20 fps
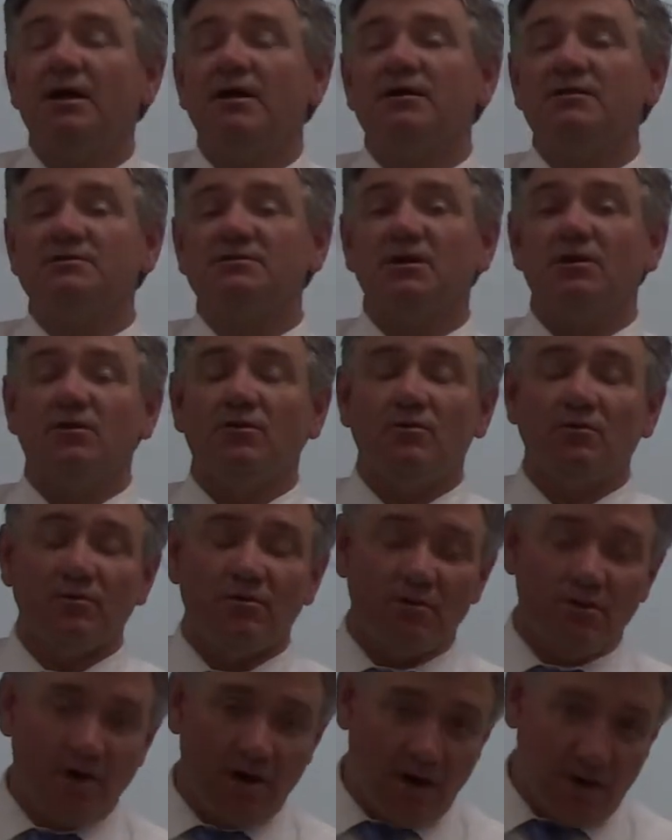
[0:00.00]
So
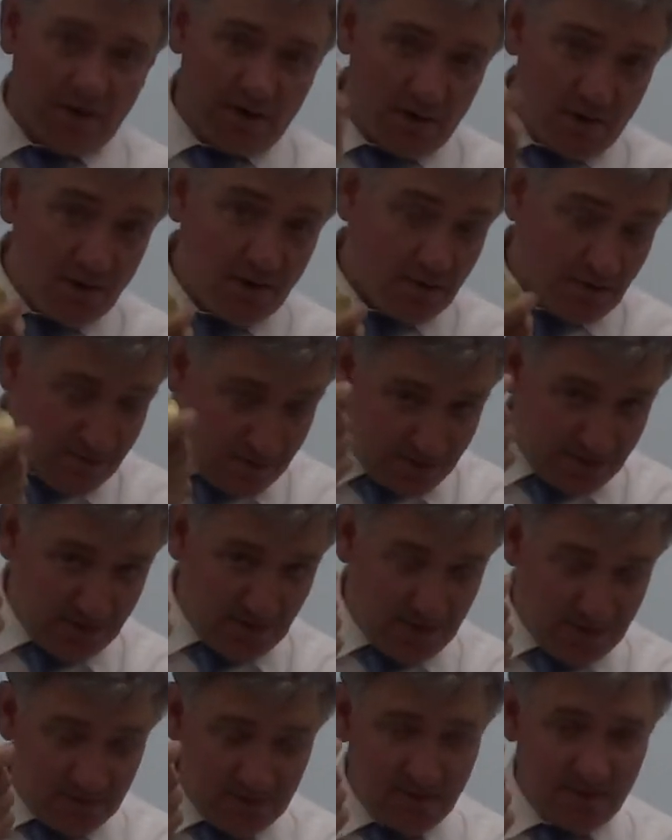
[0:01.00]
on Earth, and
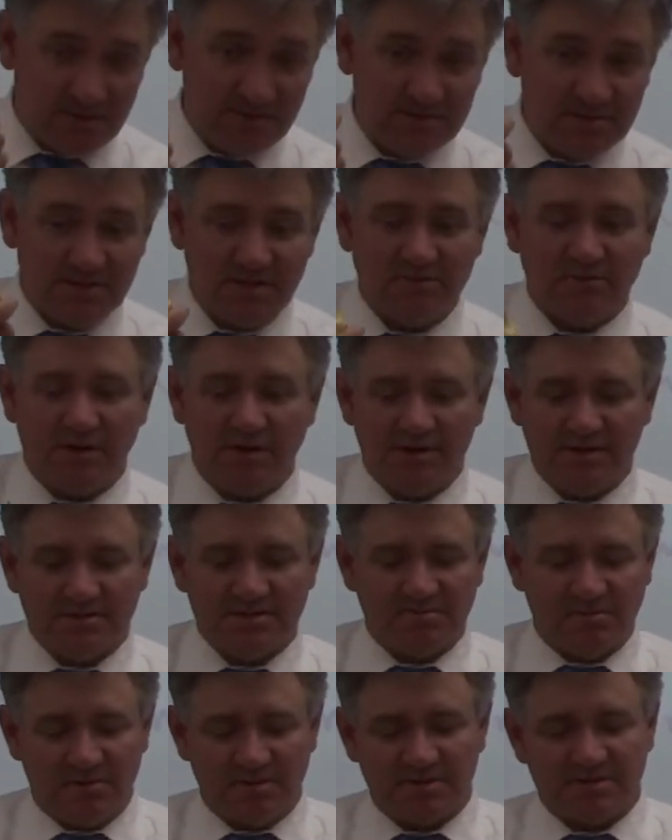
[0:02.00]
later on you'll see why
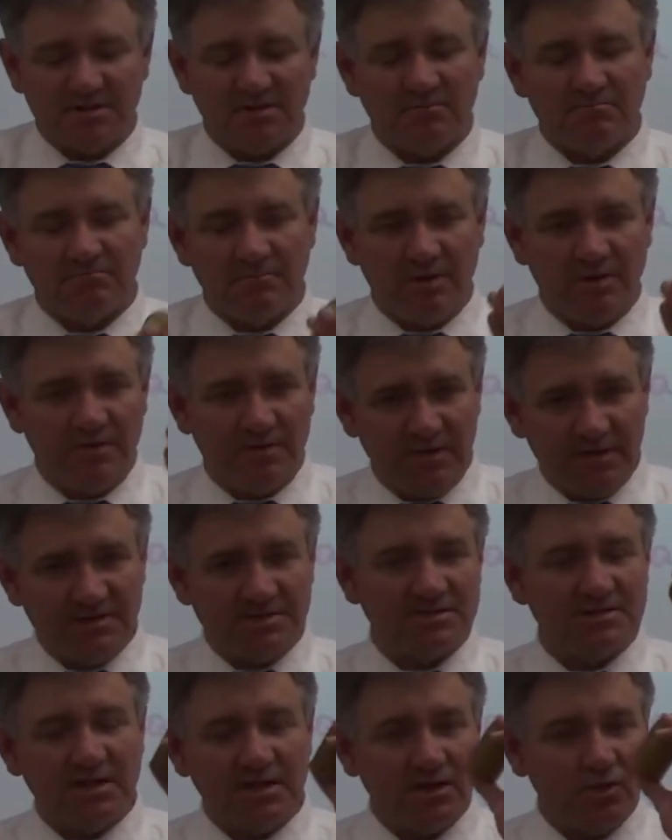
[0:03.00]
this works, but this
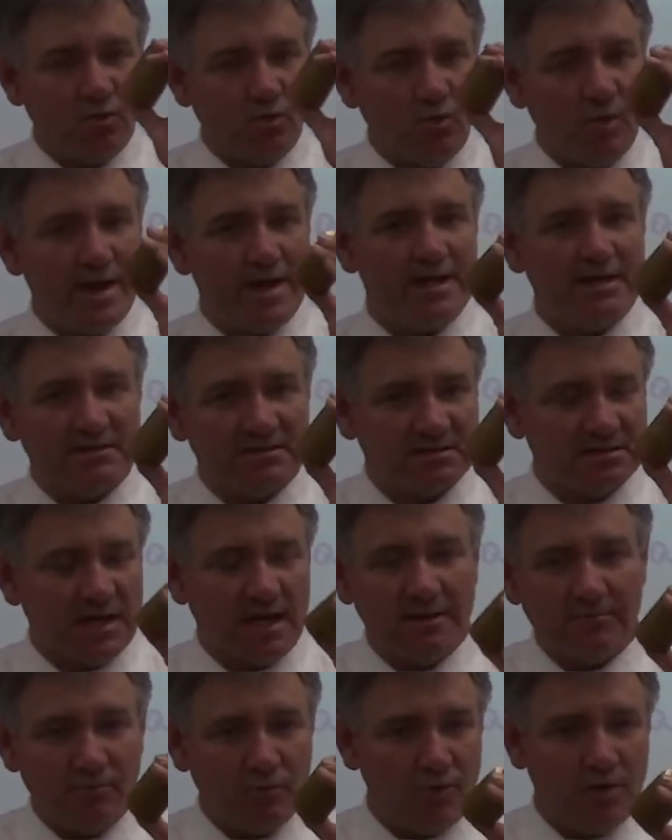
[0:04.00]
thing weighs
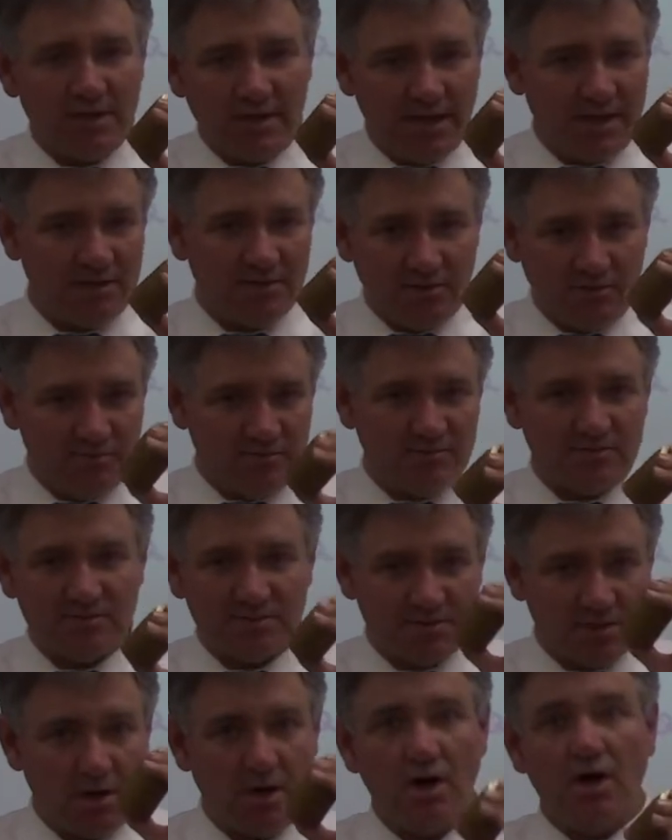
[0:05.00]
9.8
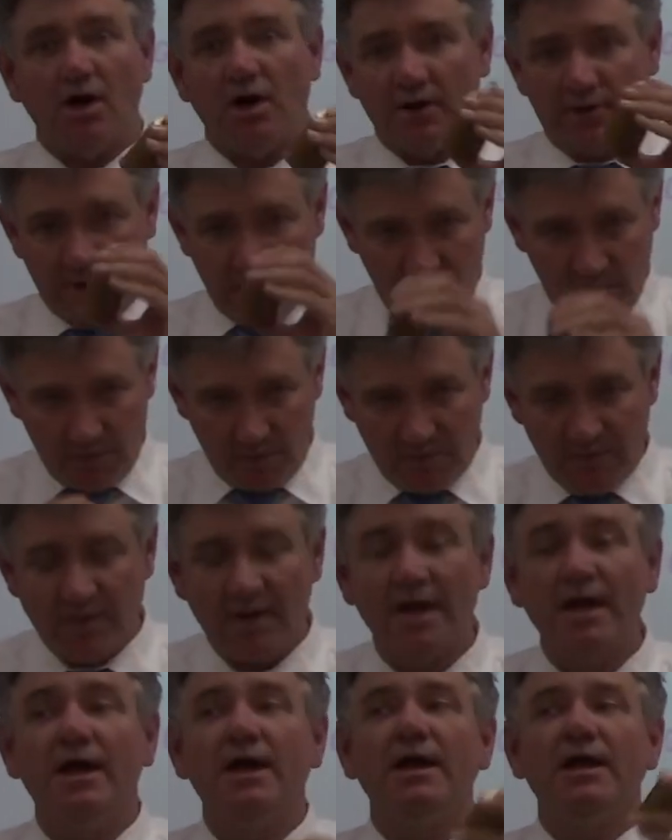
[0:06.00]
newtons on Earth.
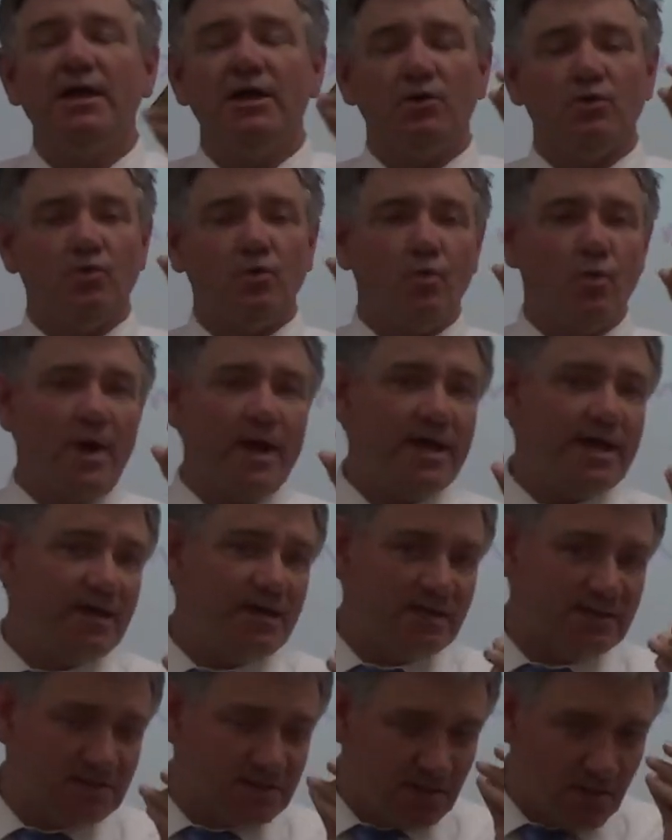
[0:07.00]
It
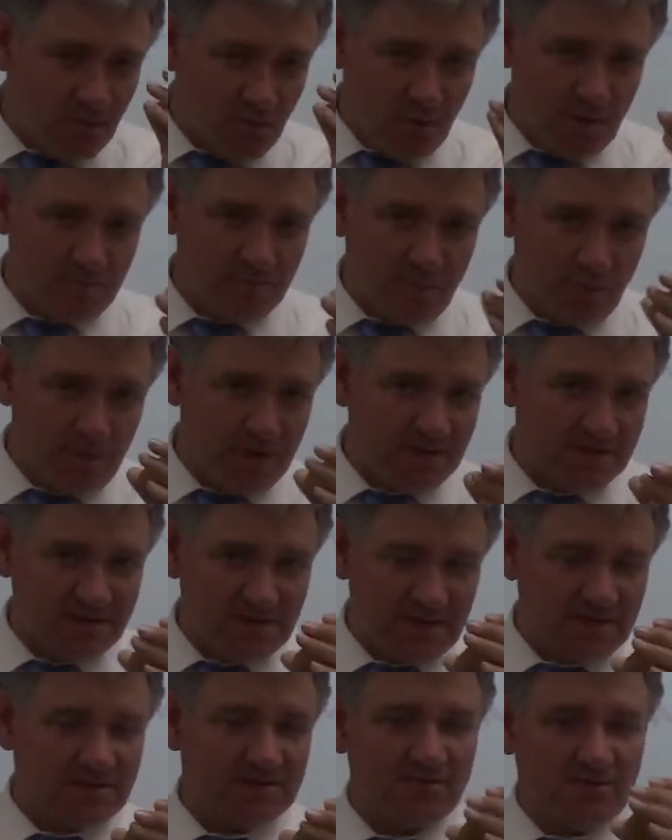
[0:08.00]
weighs
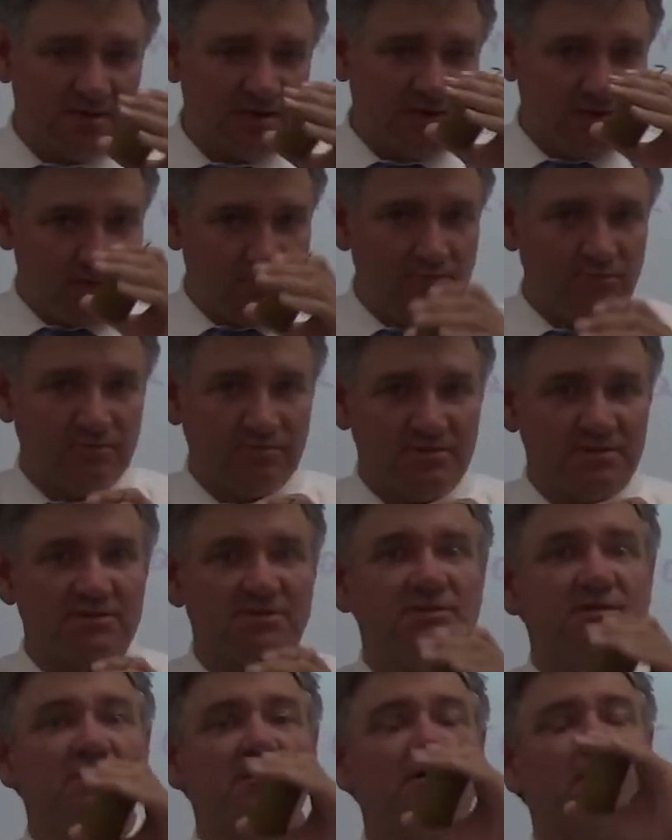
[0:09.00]
1.63
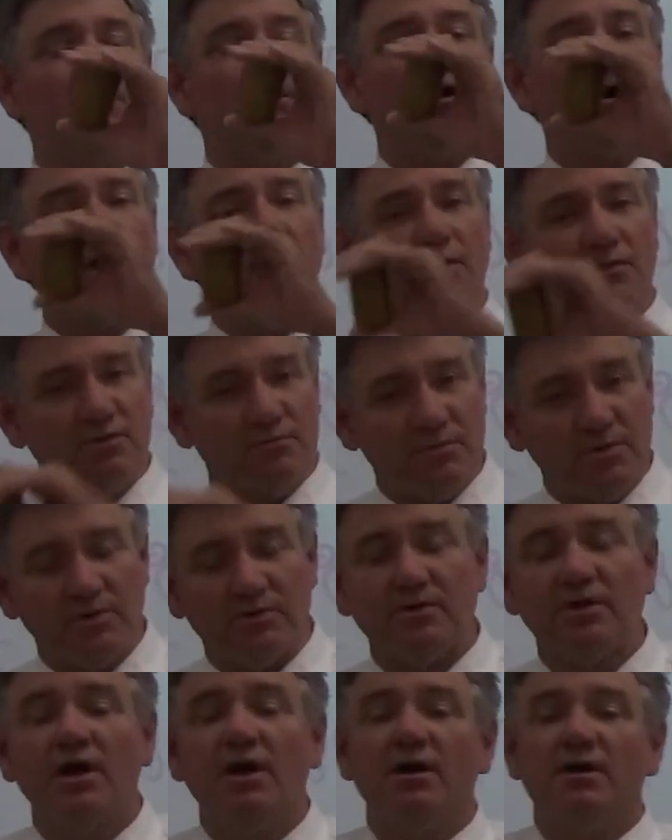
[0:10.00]
newtons on the
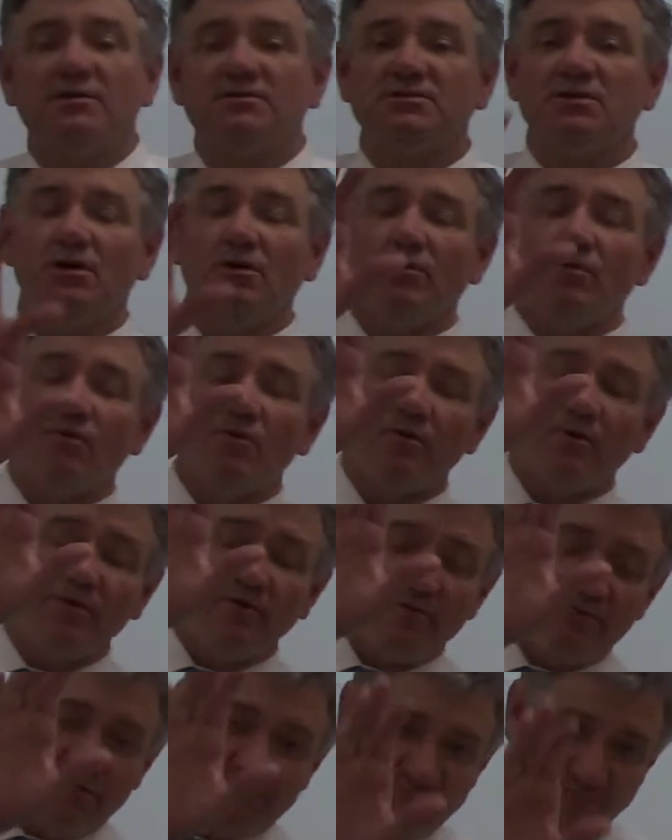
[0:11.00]
Moon. So
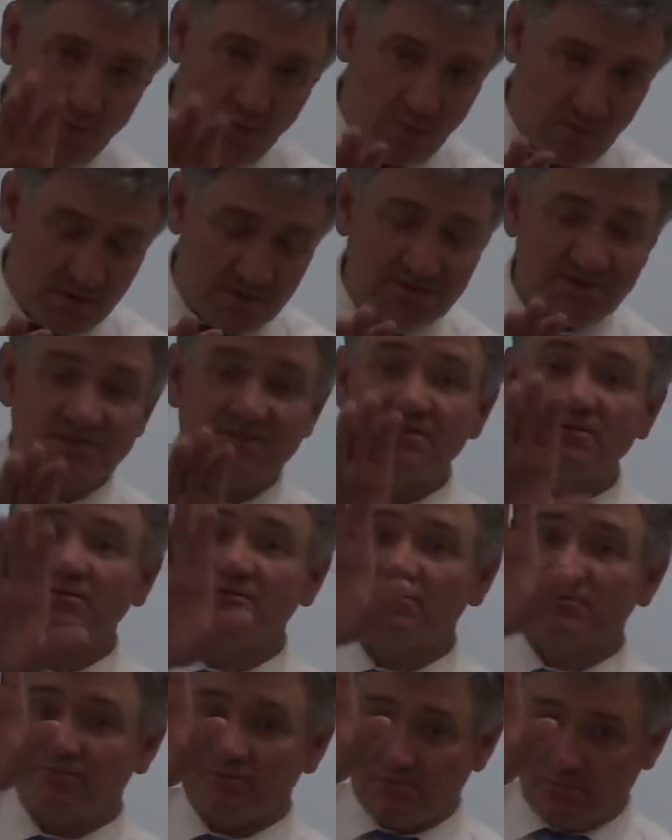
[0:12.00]
force,
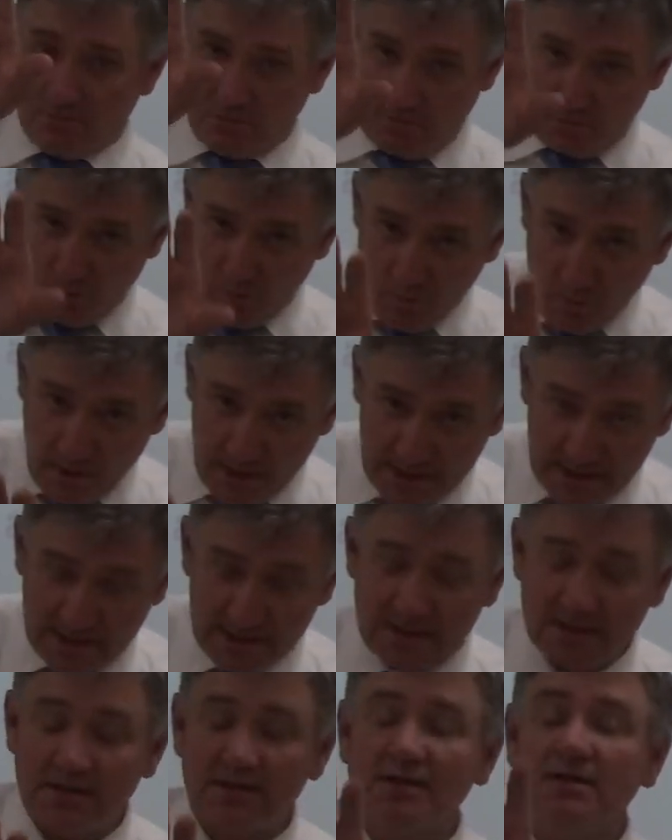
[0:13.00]
or
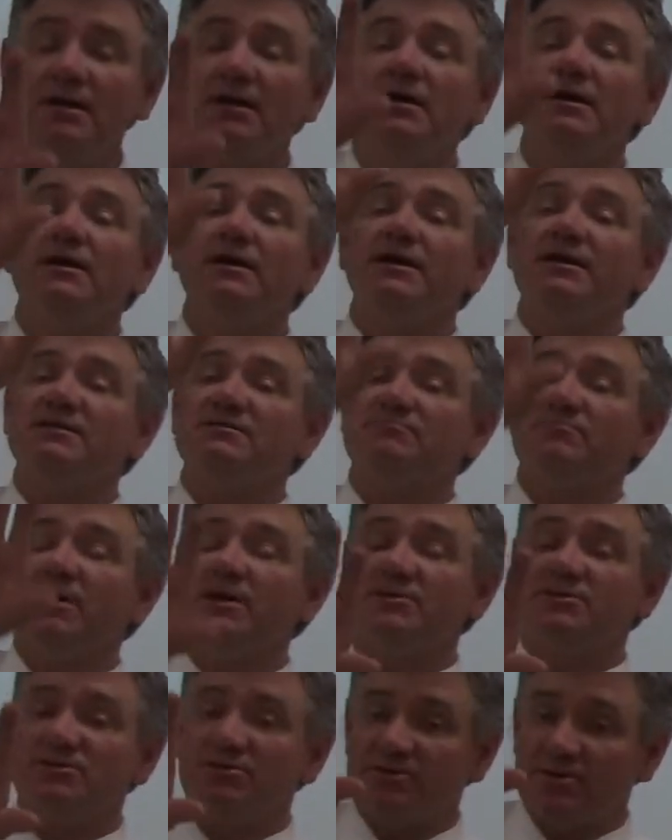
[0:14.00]
weight, is
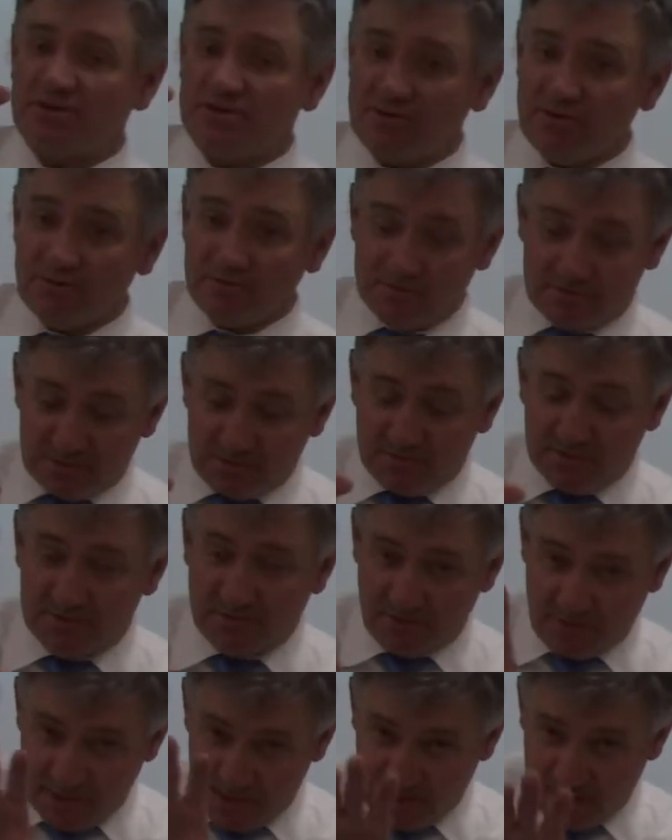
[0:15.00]
measured in newtons, which
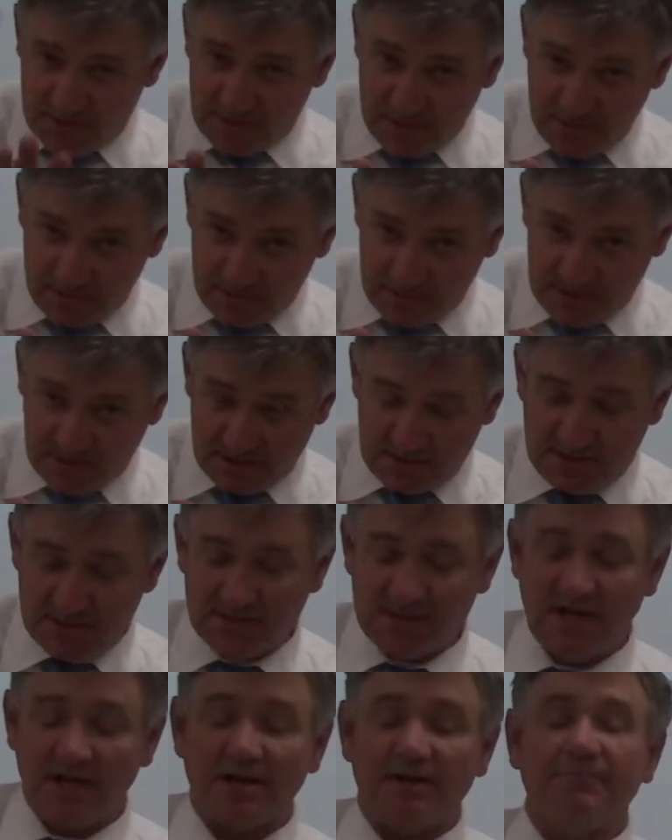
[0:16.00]
we'll get into in just a
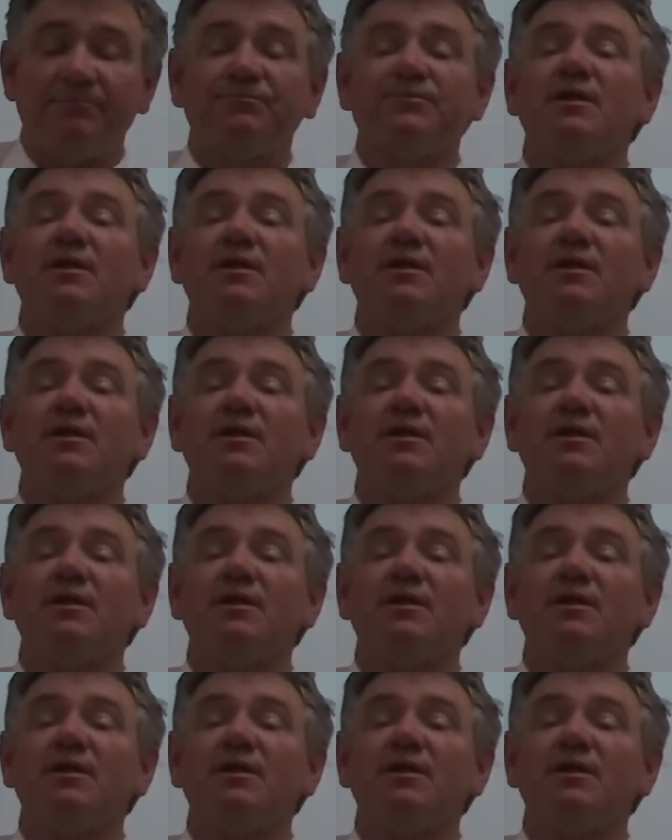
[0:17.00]
second.